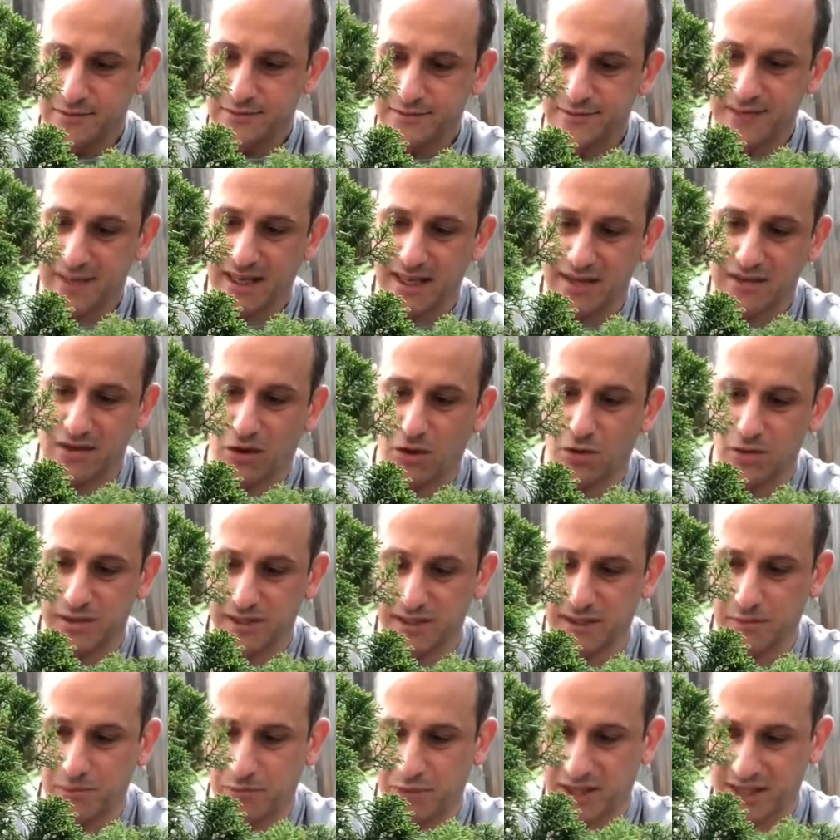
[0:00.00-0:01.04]
that's
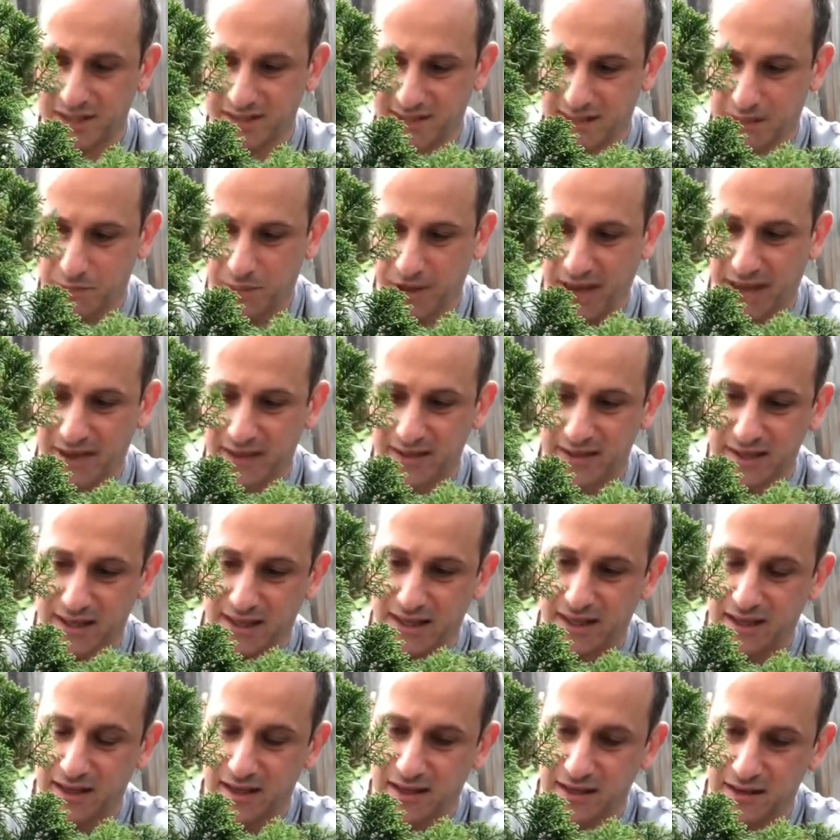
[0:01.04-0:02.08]
holding the plastic bag together.